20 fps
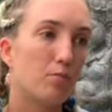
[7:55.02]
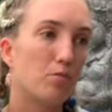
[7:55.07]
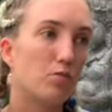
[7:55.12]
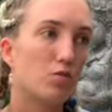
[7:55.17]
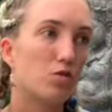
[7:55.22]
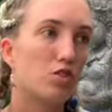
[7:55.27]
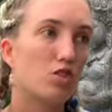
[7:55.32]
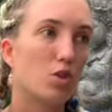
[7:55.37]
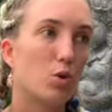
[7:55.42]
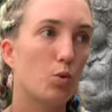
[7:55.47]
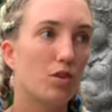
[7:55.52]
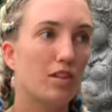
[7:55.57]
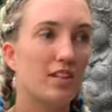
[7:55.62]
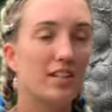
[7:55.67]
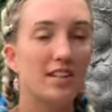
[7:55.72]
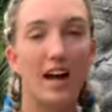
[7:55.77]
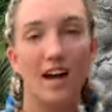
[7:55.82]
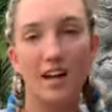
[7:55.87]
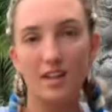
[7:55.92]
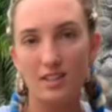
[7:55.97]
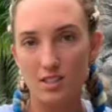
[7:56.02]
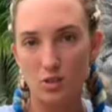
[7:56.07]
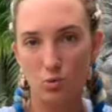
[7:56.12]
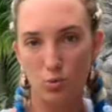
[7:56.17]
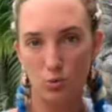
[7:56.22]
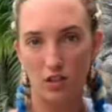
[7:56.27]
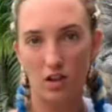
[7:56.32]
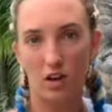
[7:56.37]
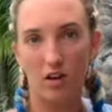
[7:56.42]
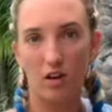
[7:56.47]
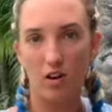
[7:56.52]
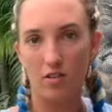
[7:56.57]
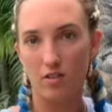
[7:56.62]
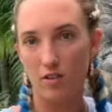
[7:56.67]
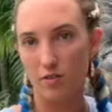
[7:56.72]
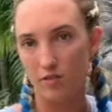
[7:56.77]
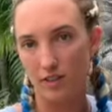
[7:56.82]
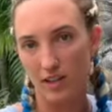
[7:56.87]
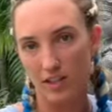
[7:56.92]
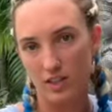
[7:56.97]
So yes, we are
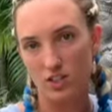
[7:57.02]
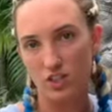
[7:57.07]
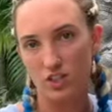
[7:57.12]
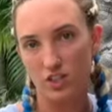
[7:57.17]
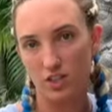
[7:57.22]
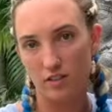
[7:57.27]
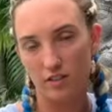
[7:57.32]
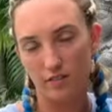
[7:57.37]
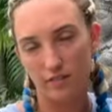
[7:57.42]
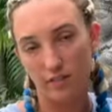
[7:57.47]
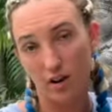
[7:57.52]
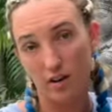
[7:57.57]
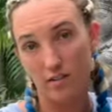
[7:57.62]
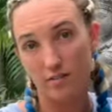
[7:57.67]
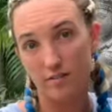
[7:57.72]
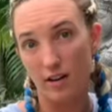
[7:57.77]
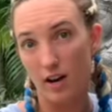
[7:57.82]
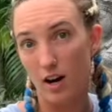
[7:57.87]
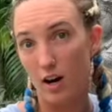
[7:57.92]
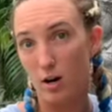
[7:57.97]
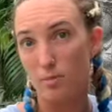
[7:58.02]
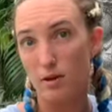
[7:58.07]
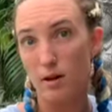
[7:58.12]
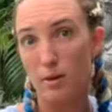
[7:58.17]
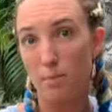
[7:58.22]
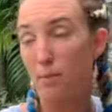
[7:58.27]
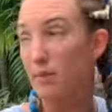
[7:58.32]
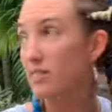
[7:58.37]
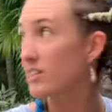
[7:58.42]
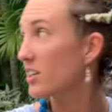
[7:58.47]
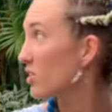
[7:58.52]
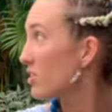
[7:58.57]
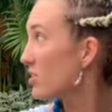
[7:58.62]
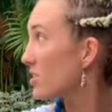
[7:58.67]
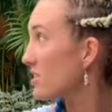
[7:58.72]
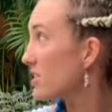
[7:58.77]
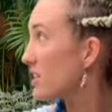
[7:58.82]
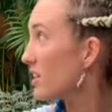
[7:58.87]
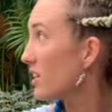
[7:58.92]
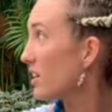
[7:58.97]
reflections of our environment, but there's
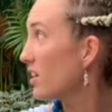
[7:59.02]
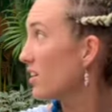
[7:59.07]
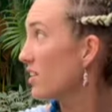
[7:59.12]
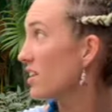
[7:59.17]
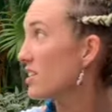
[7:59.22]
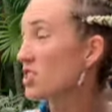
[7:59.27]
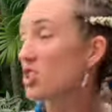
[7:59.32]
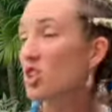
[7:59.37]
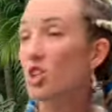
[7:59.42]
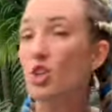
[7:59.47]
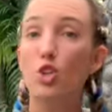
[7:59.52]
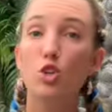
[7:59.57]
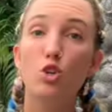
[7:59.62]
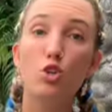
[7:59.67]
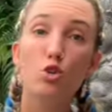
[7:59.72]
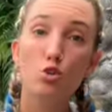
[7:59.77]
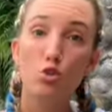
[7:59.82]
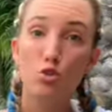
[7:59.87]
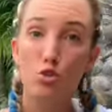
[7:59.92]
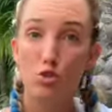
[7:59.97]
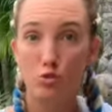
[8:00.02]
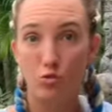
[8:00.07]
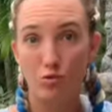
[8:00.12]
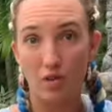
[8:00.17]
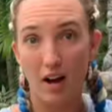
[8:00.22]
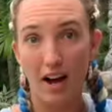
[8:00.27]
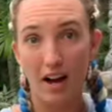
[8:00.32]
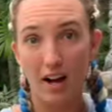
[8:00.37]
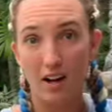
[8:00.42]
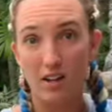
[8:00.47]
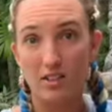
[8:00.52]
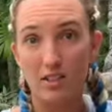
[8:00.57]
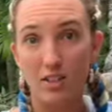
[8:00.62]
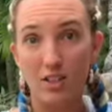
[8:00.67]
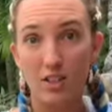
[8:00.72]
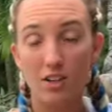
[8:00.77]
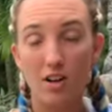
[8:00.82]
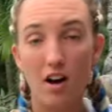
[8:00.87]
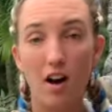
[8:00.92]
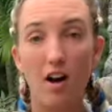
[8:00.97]
still this huge
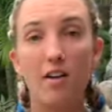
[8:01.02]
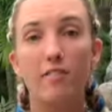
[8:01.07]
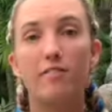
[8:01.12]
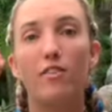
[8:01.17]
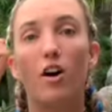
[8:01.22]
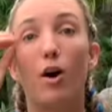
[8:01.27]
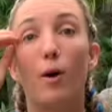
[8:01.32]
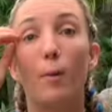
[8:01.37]
factor of our